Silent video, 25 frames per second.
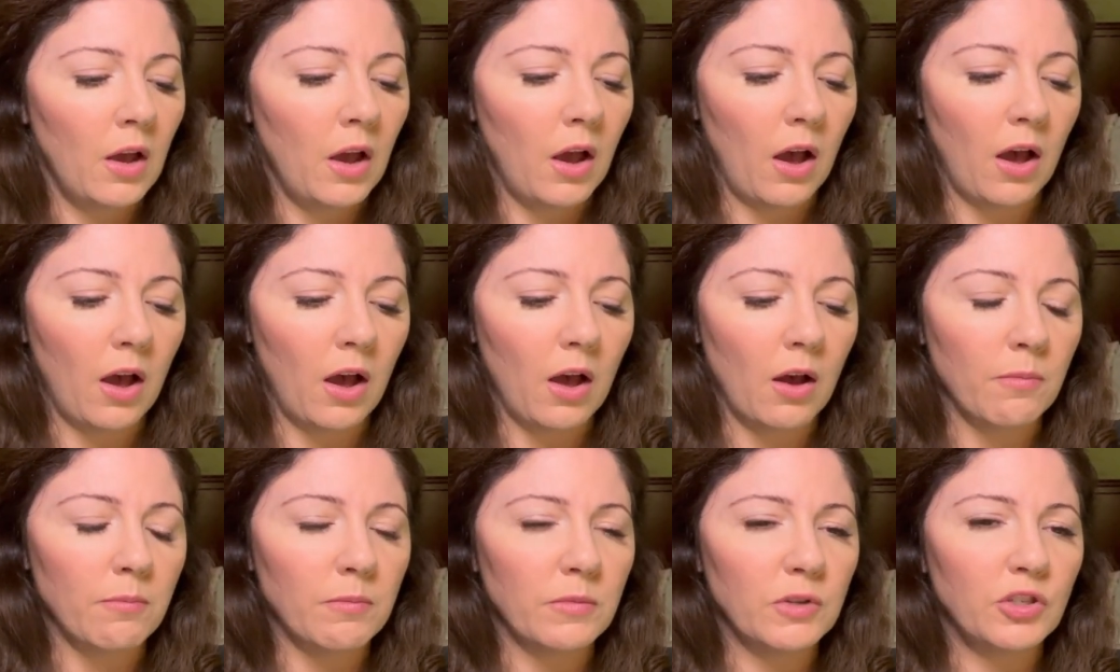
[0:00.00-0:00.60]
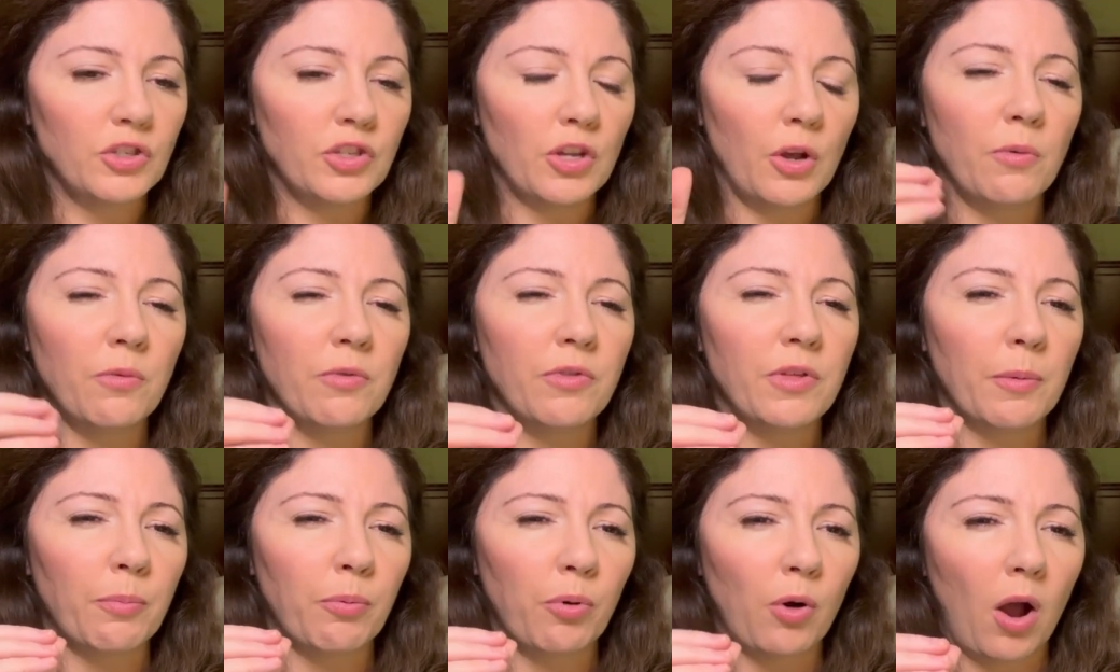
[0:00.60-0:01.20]
Um, so
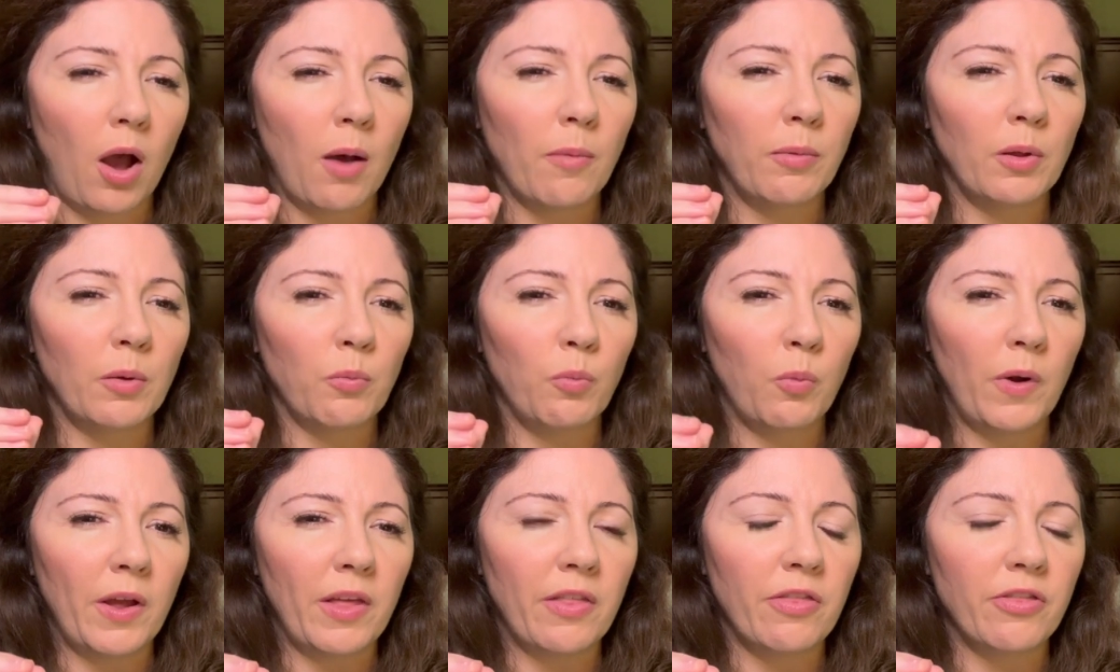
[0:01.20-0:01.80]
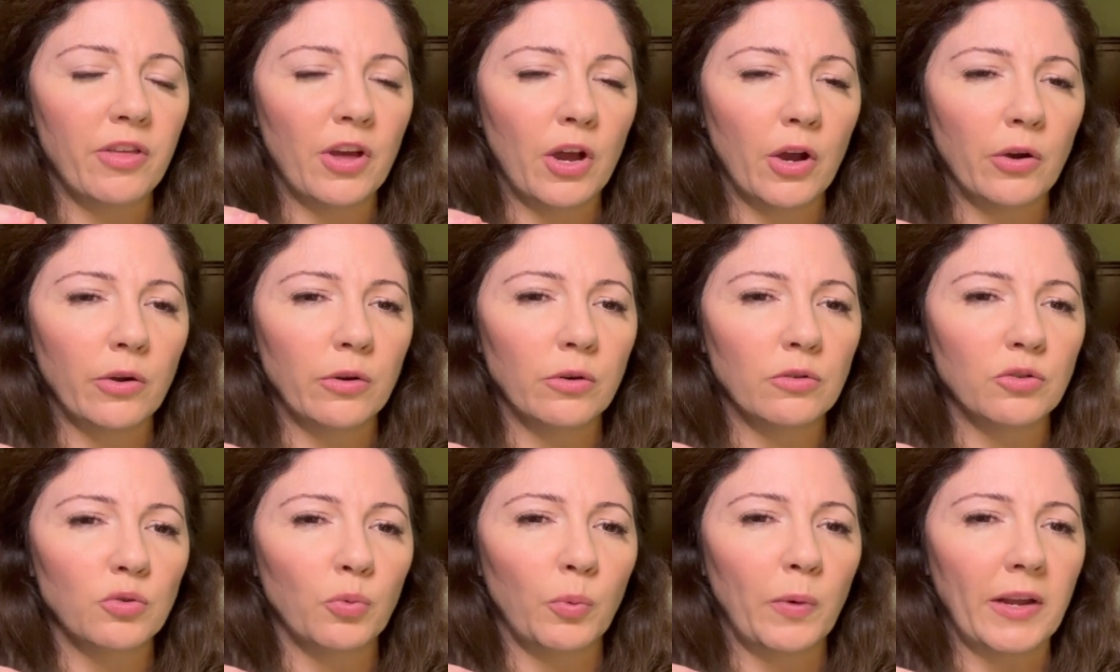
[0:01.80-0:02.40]
the problem with
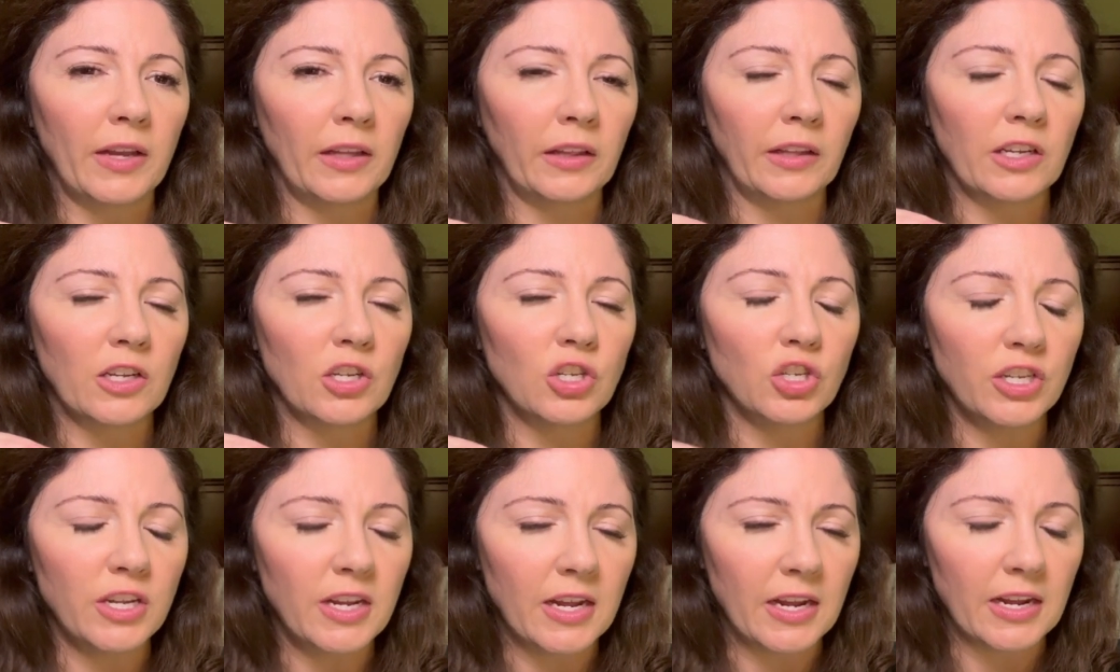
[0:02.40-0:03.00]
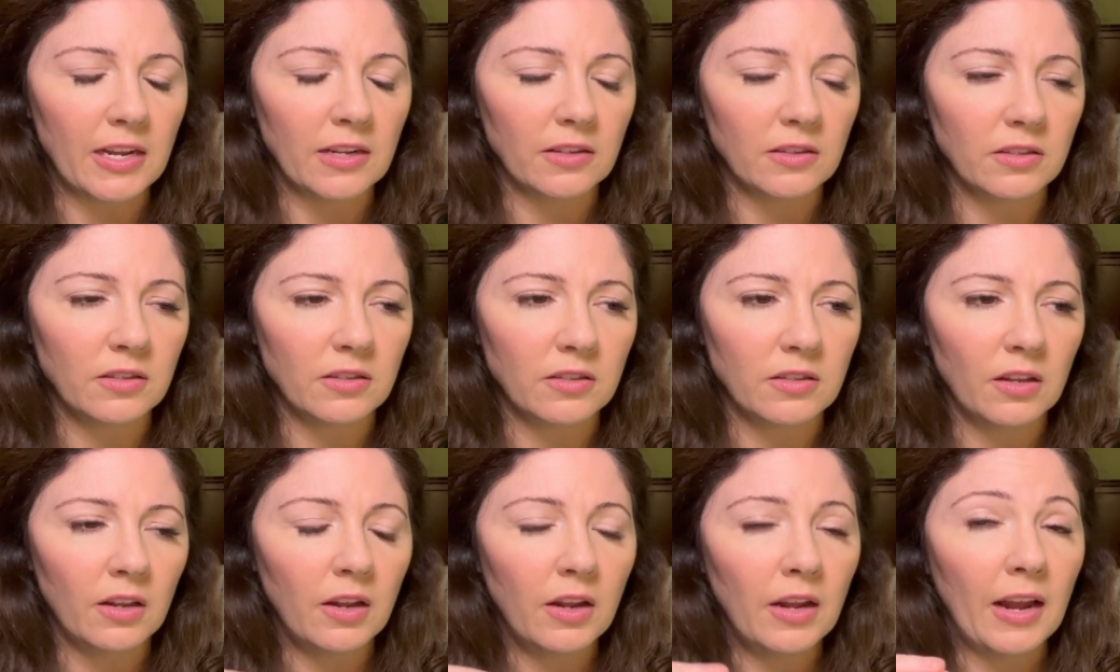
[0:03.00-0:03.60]
those weekly
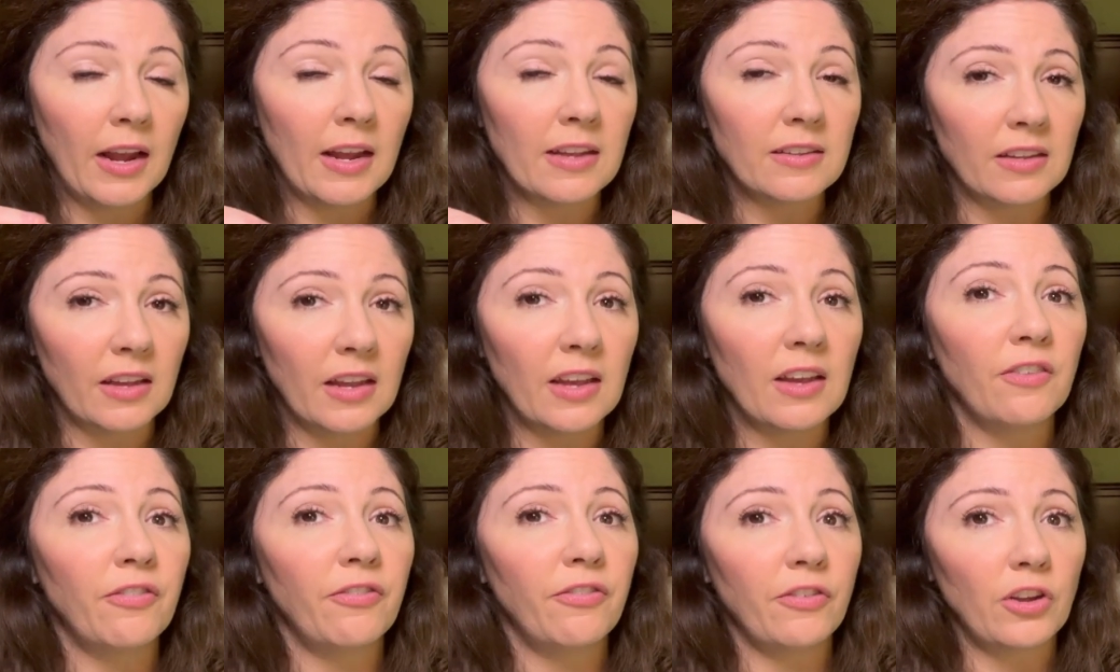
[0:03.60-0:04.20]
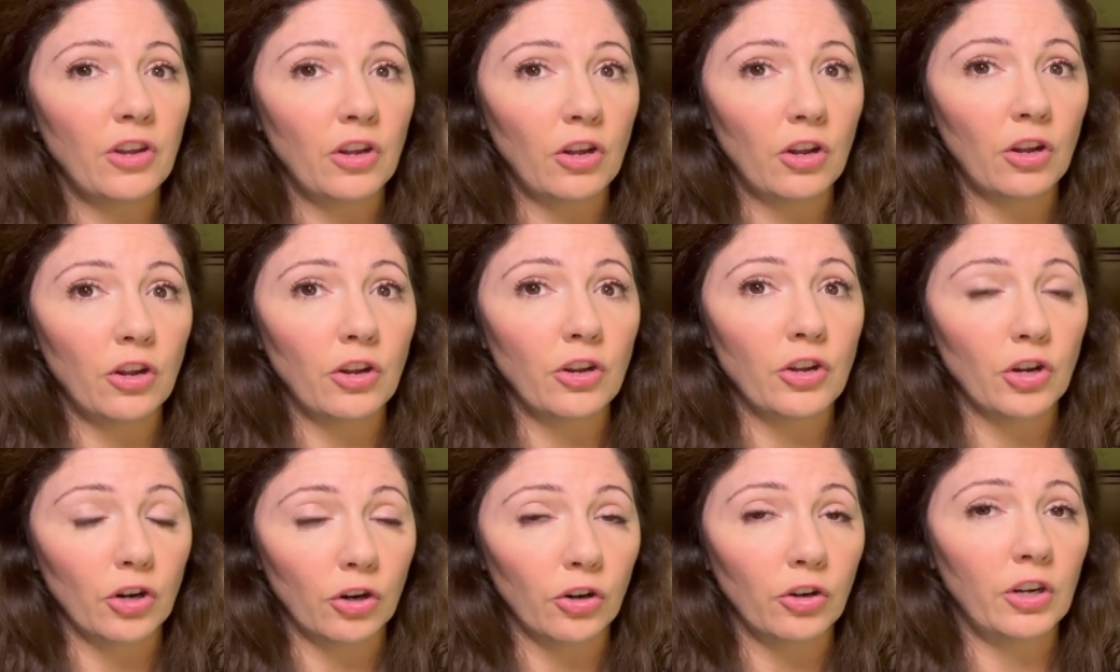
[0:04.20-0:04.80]
sheets is if
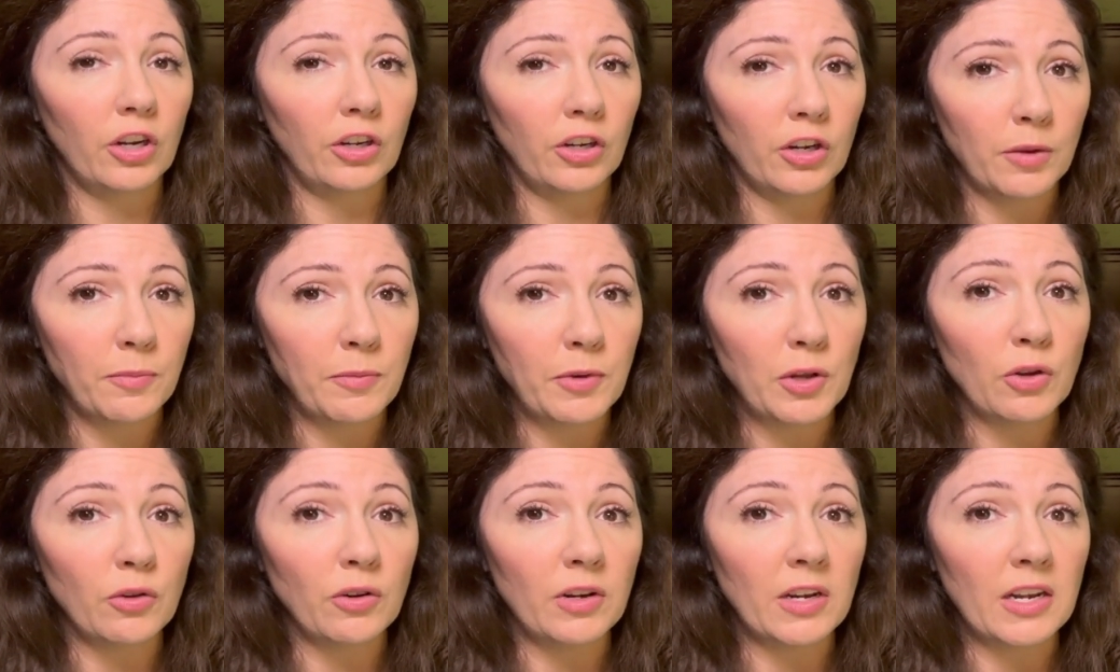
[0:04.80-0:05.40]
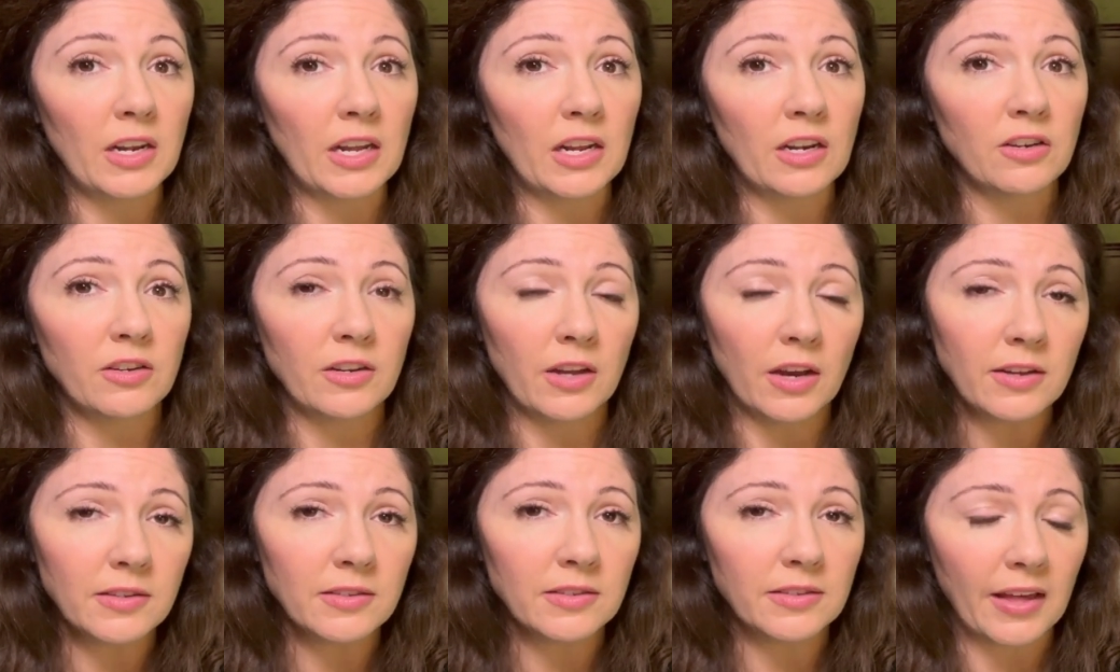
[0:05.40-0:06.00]
your community
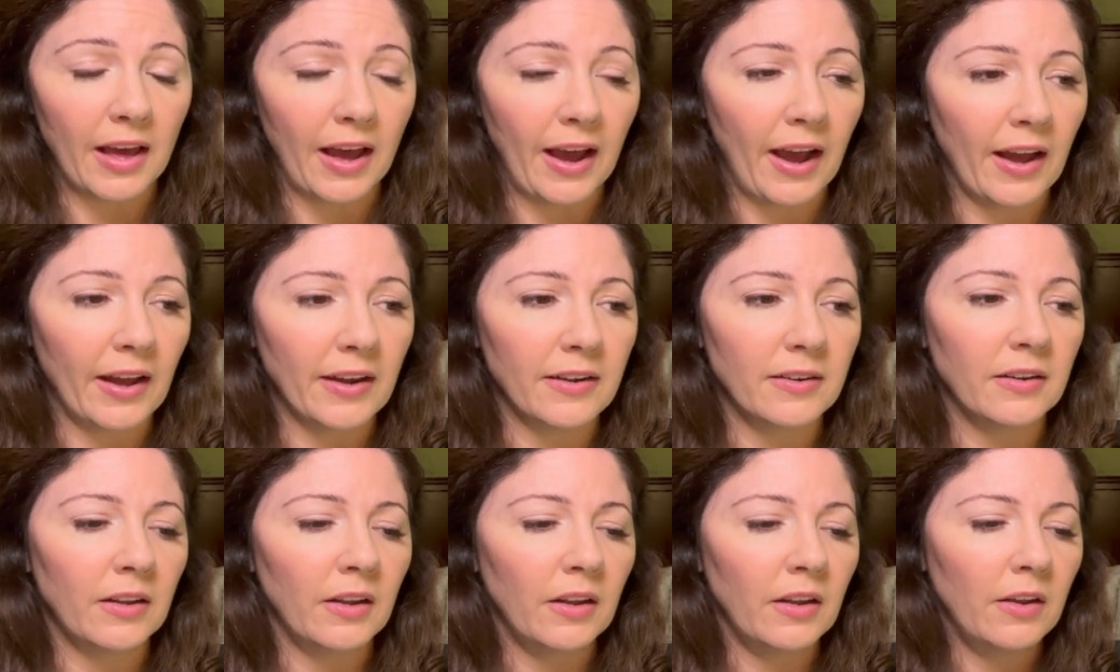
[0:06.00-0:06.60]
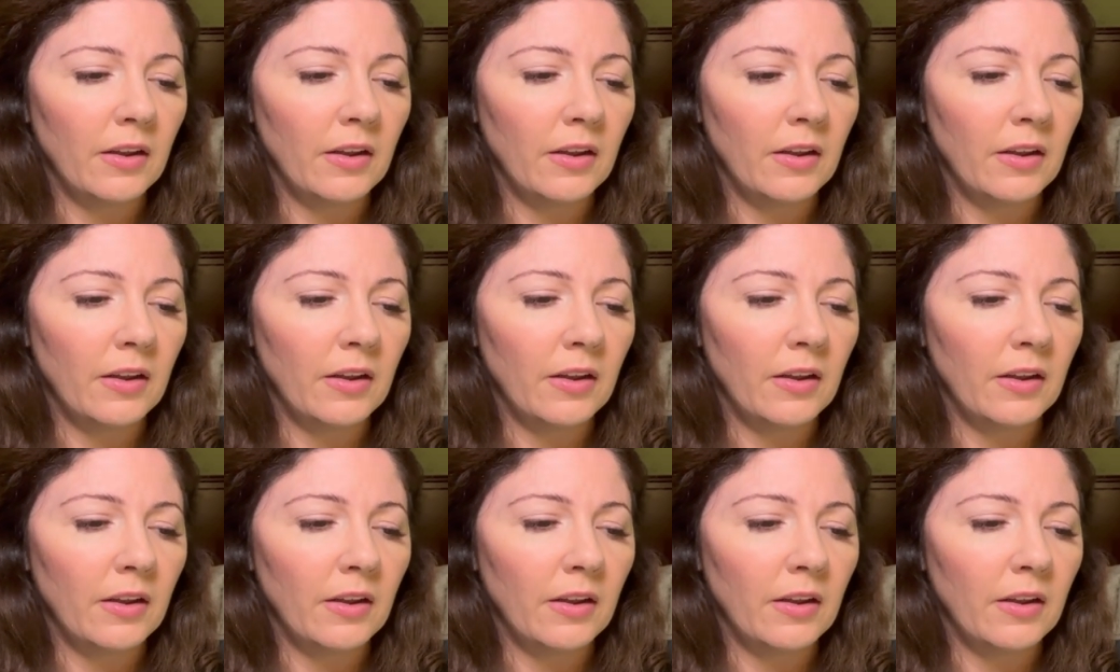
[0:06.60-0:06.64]
does that,